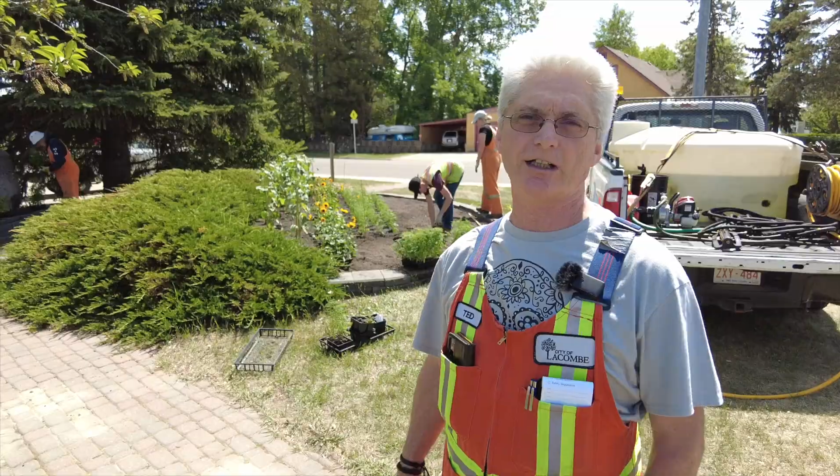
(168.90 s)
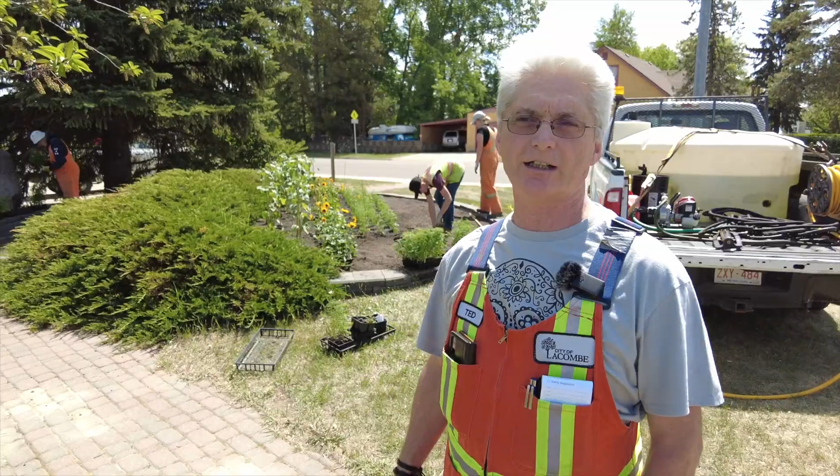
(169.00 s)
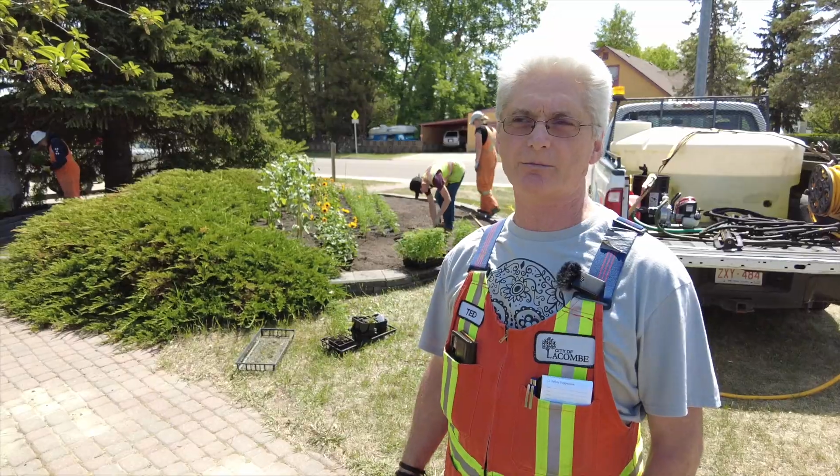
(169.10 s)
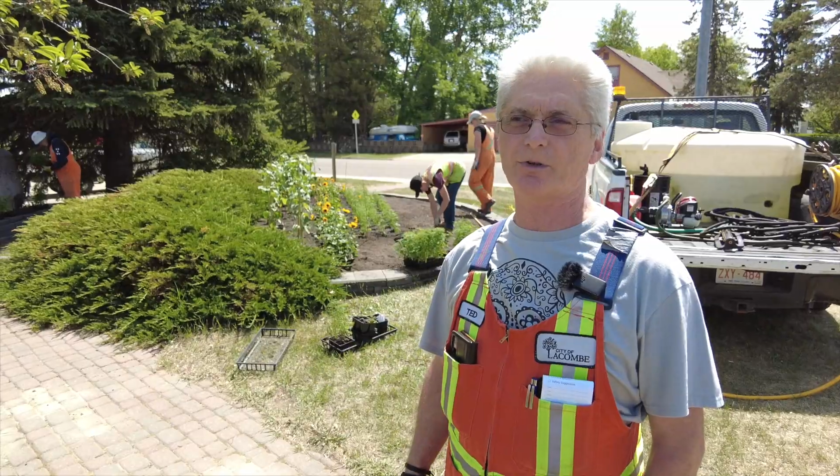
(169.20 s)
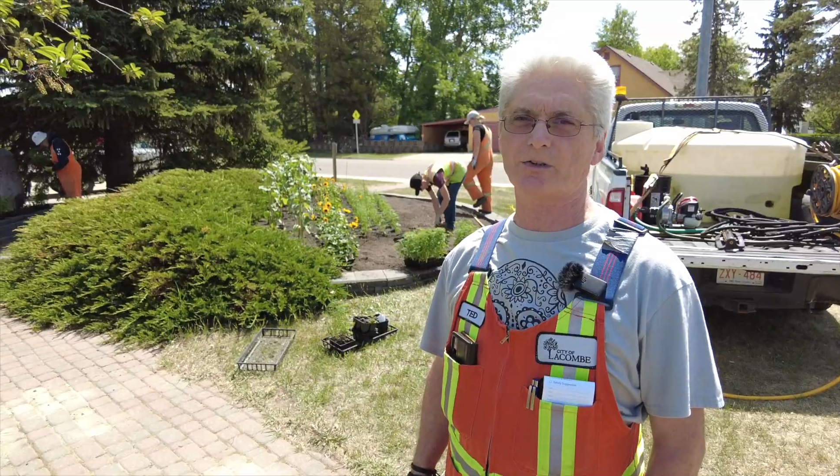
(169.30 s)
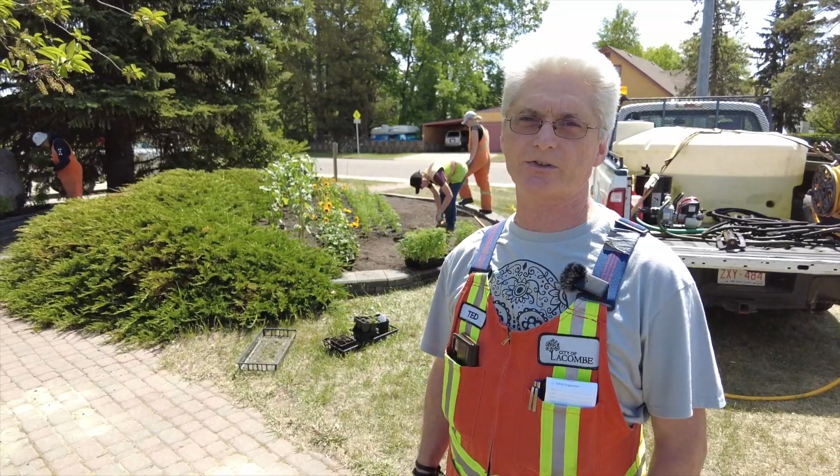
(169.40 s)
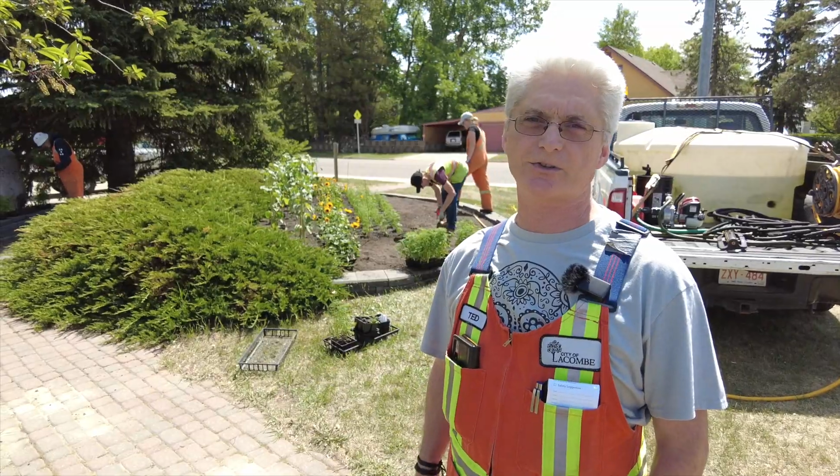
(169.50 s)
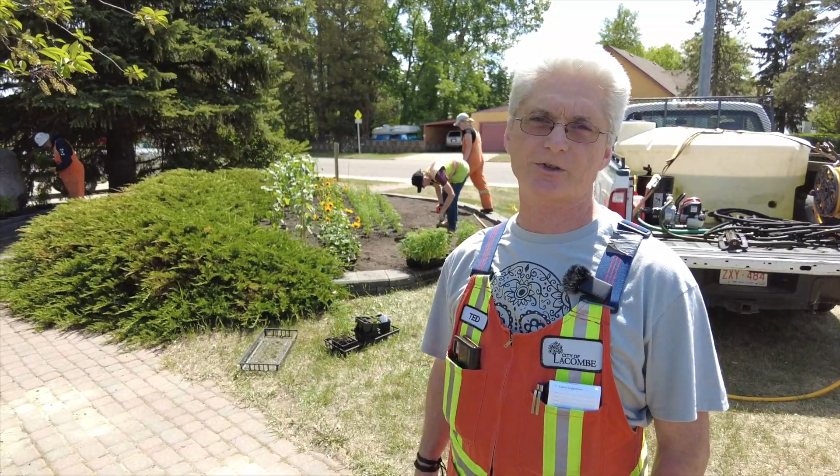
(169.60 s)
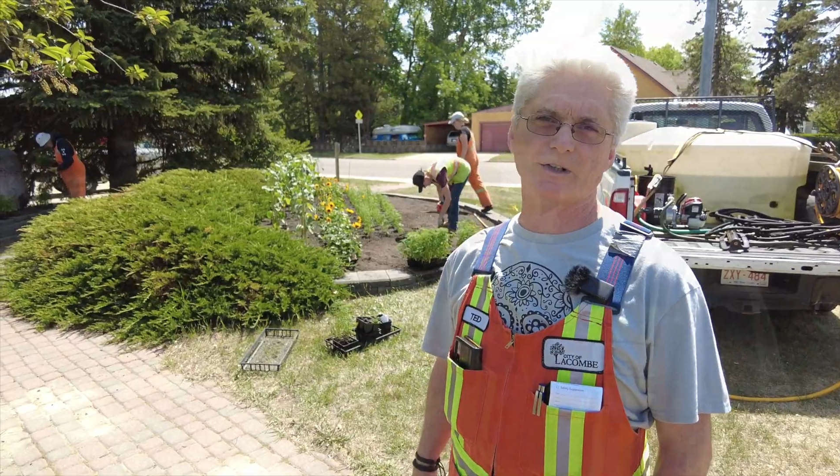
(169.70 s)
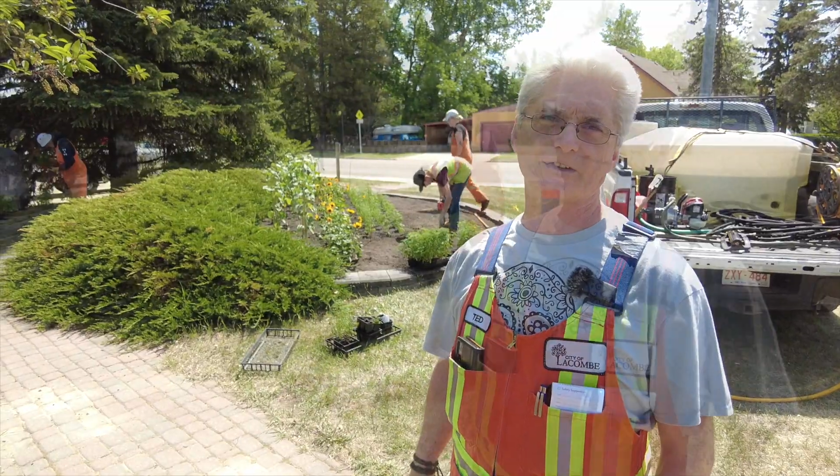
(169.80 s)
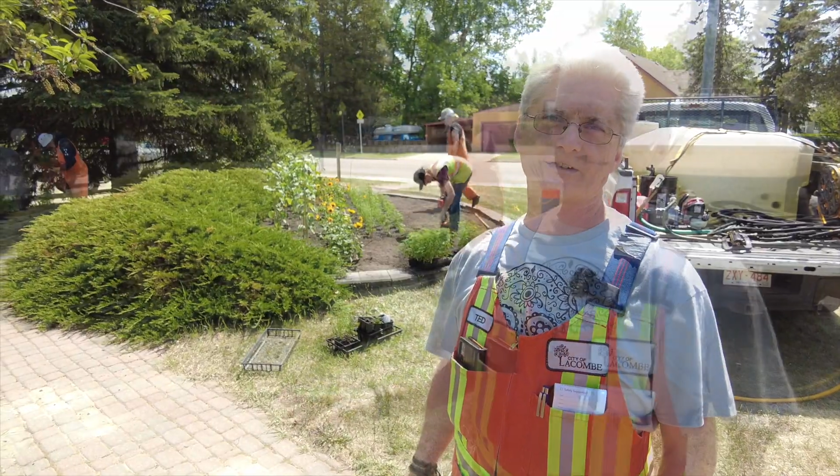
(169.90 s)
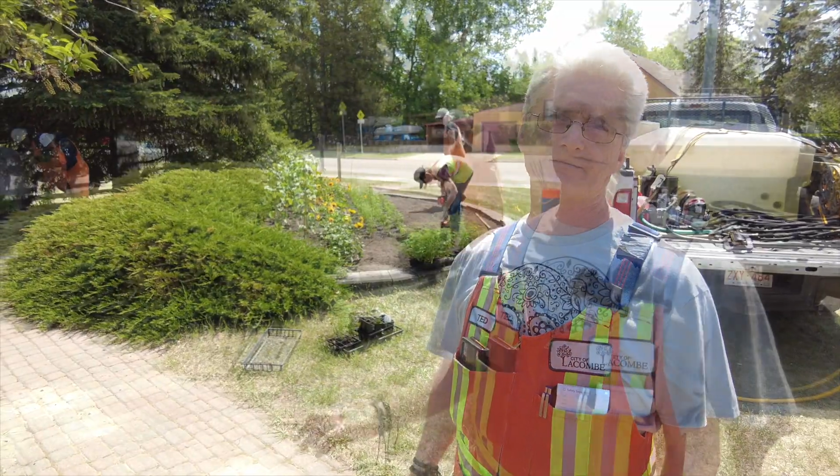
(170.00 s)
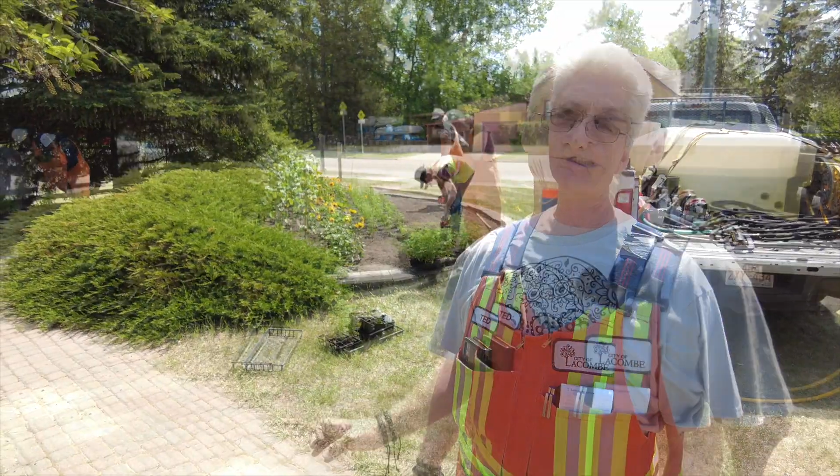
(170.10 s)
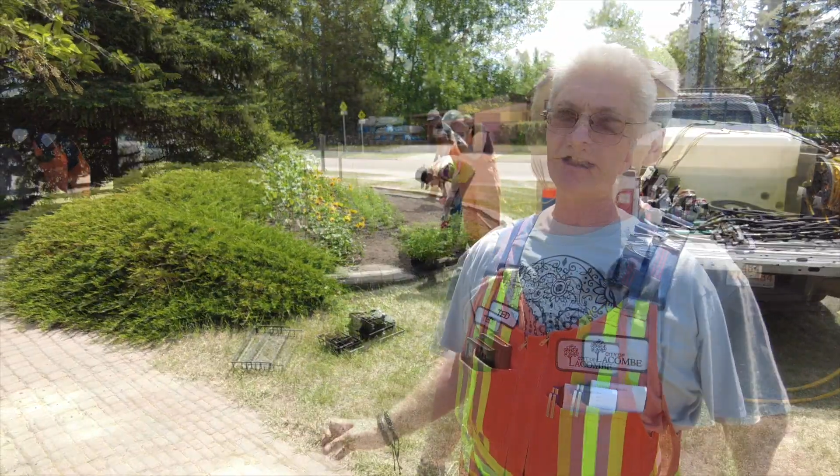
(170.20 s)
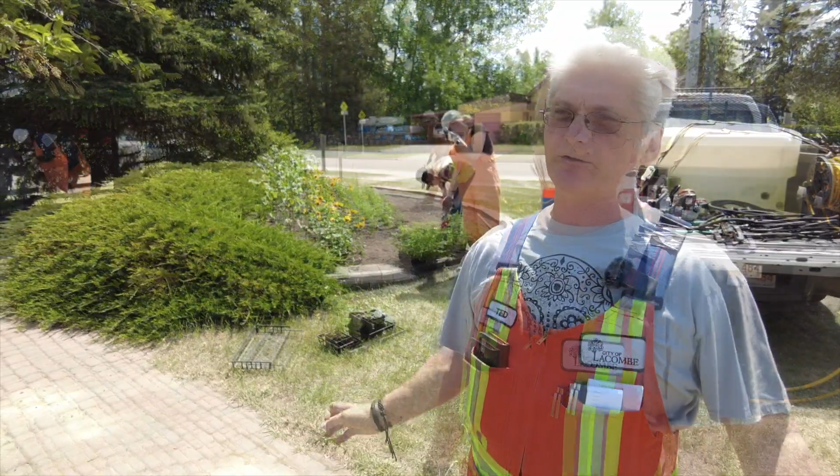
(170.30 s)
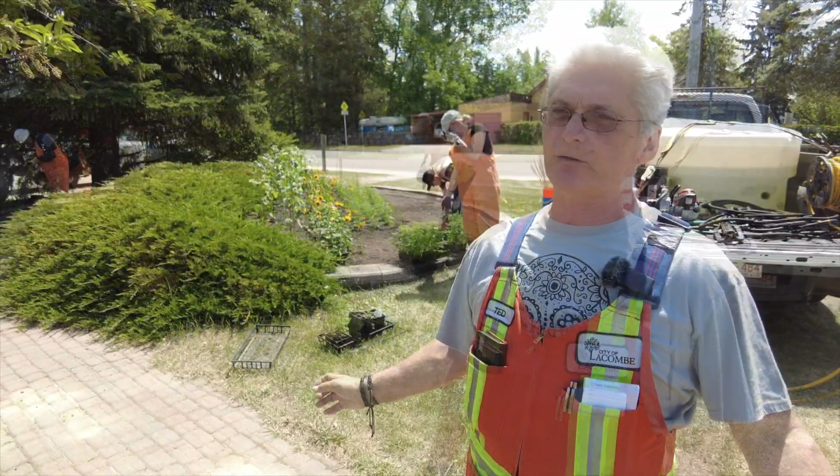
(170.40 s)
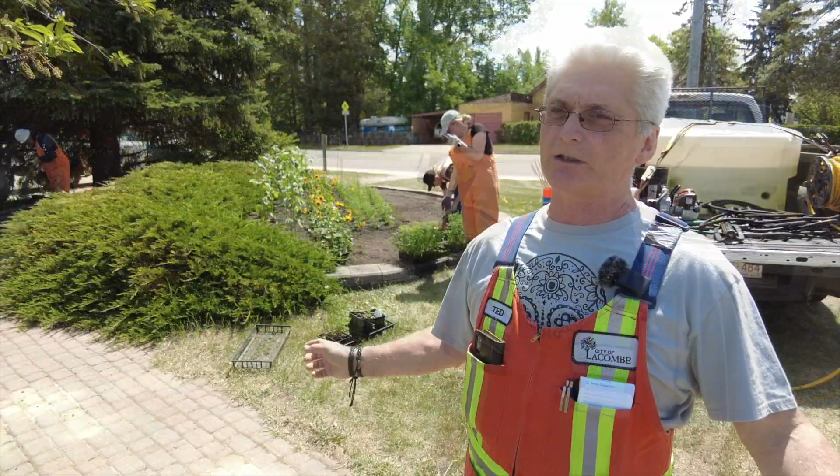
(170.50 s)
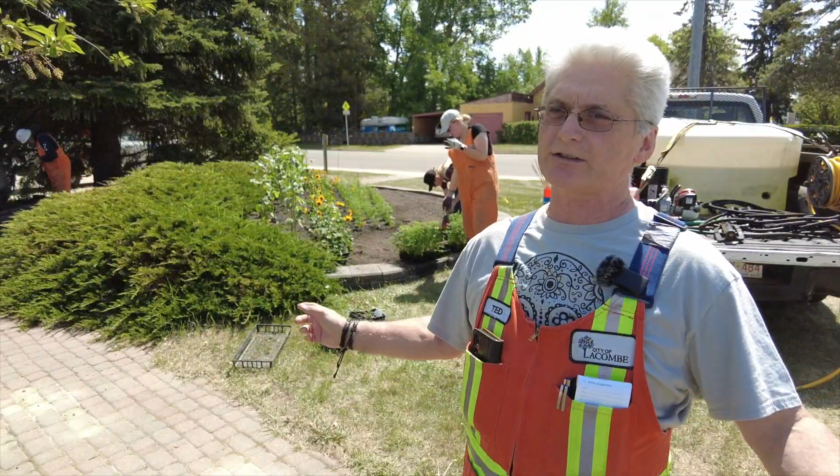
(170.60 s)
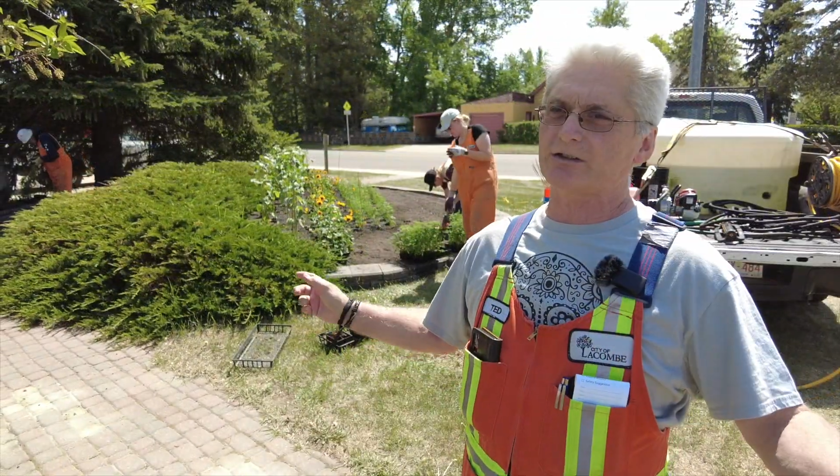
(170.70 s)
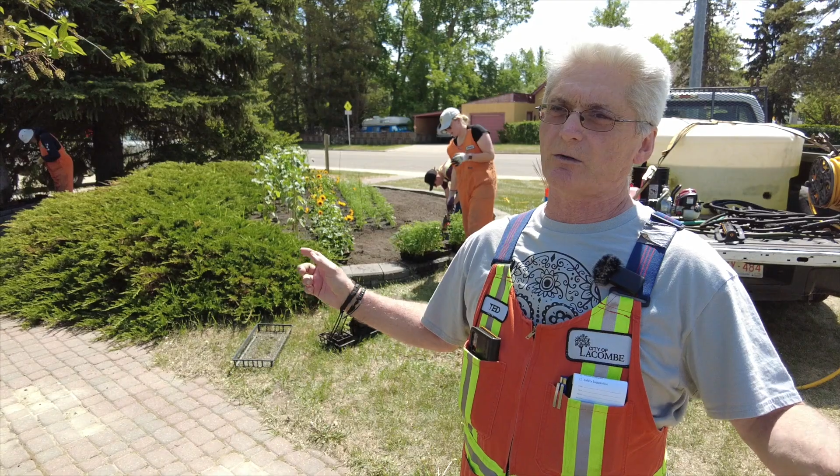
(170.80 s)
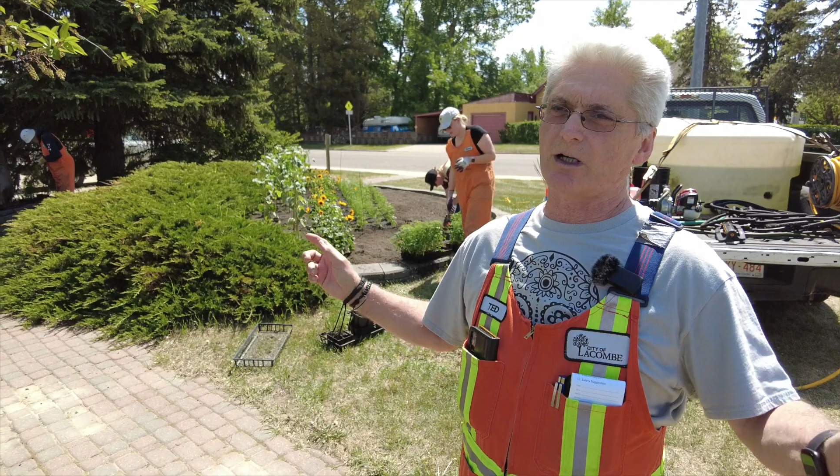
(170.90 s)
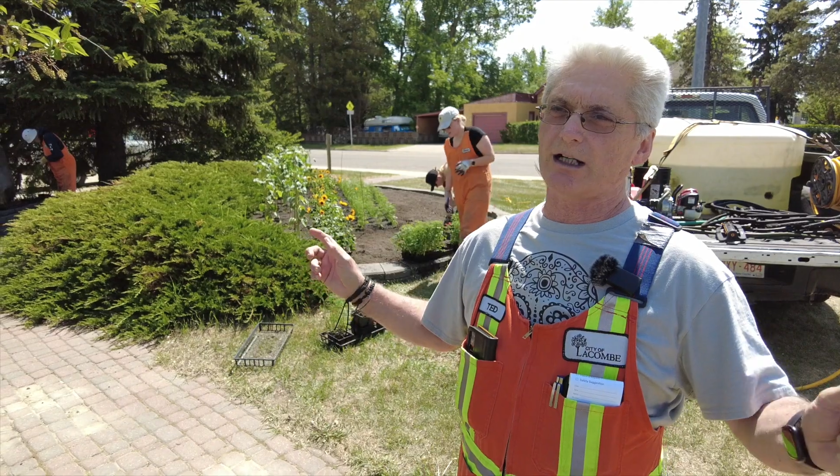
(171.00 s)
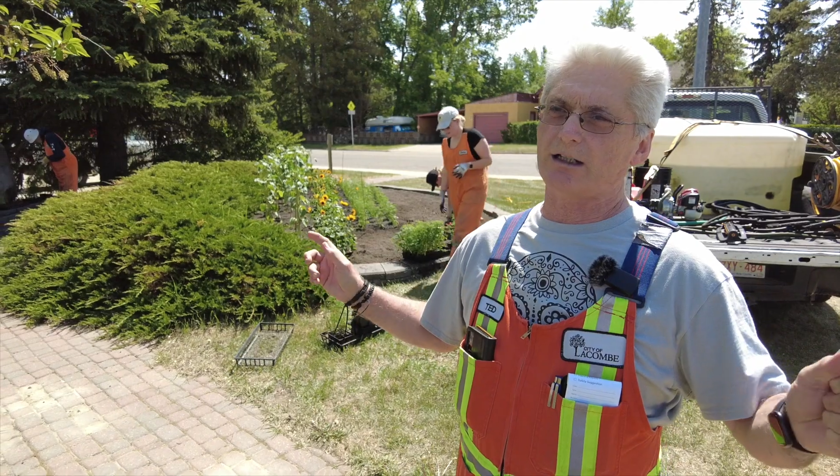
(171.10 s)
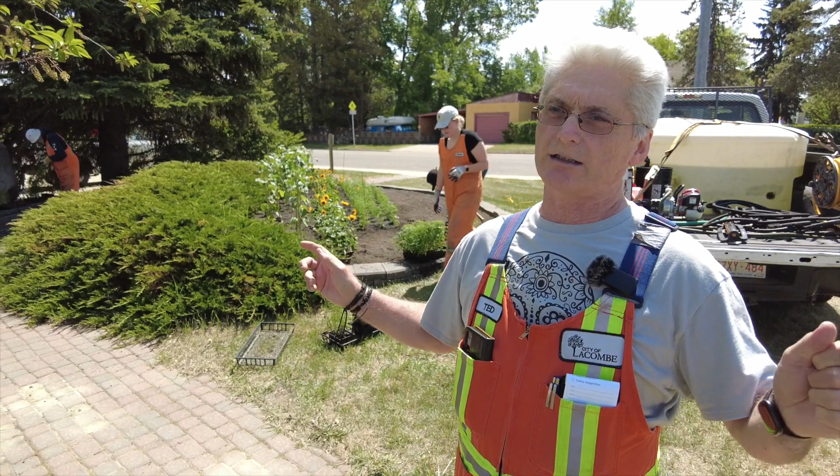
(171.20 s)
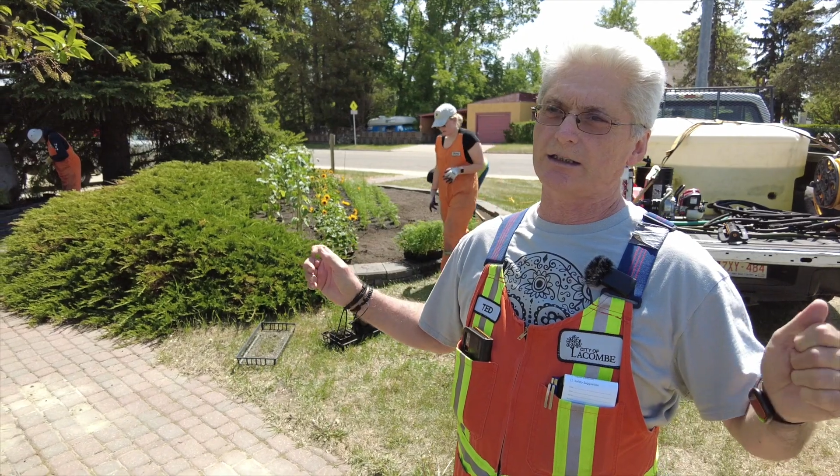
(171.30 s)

uh, personal choice. But every once in a while,